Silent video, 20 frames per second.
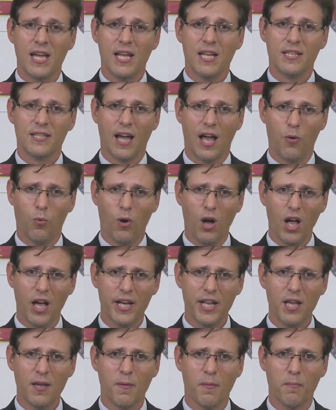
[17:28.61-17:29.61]

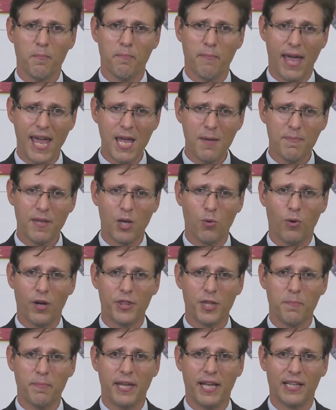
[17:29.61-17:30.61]
Taiwan may be what
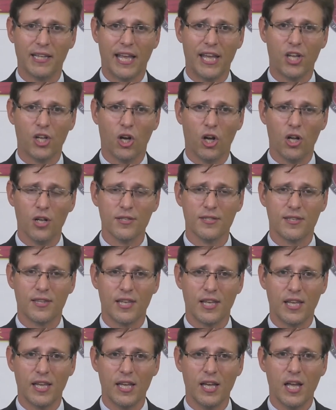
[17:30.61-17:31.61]
the PLA calls
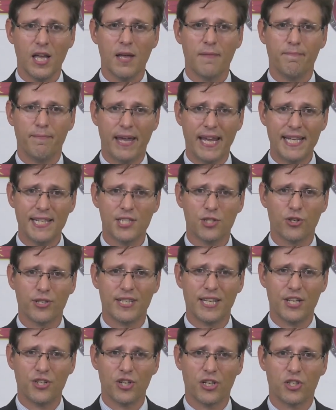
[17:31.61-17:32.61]
the main
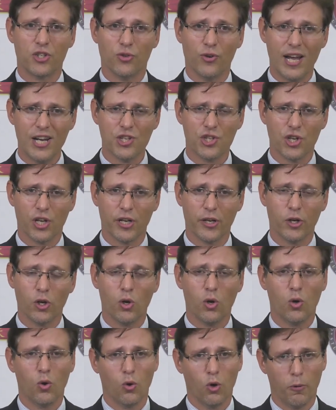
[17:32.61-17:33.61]
strategic direction
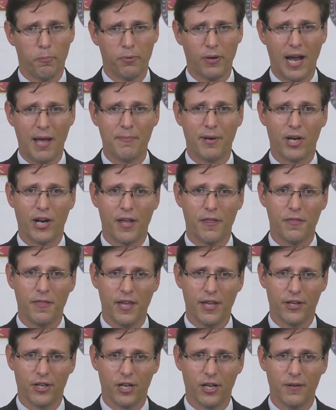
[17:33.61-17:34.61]
or primary
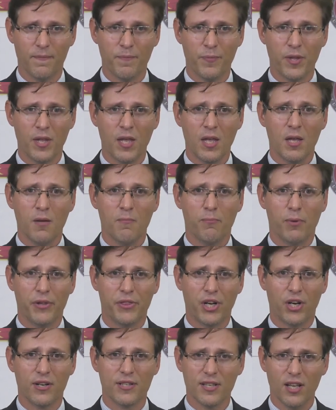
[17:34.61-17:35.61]
theater, but
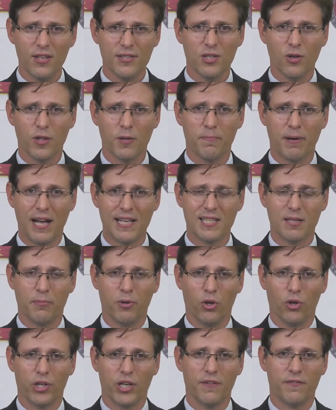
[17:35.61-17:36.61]
there is also the
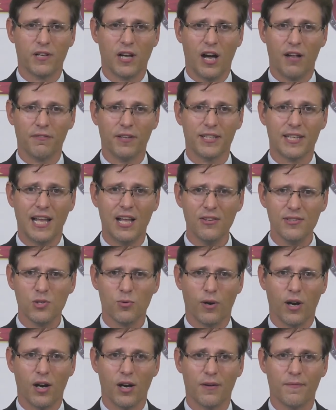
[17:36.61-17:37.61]
possibility of conflict
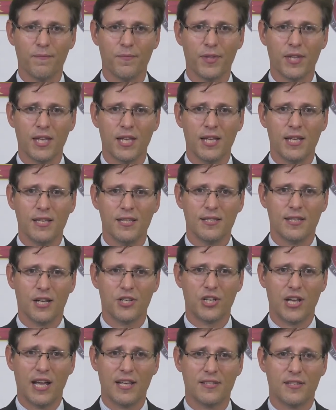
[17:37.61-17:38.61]
elsewhere,
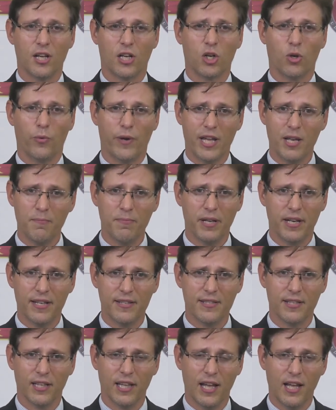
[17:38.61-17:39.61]
such as the Korean
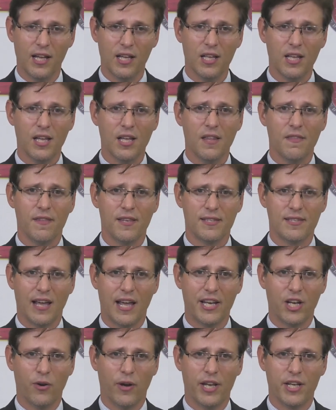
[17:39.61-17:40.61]
Peninsula, the
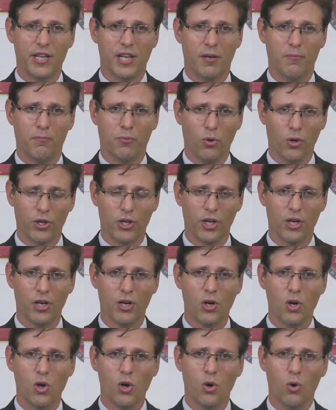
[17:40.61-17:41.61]
Sino-Indian border,
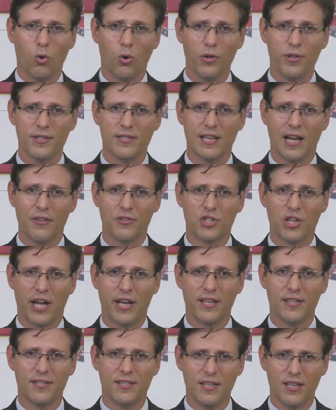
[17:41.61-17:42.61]
or the South
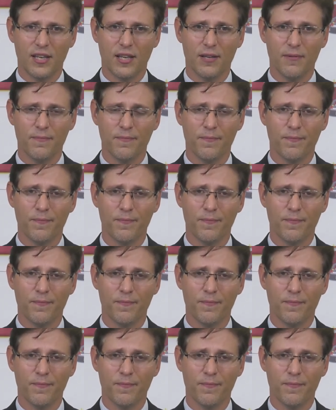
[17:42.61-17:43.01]
China Sea.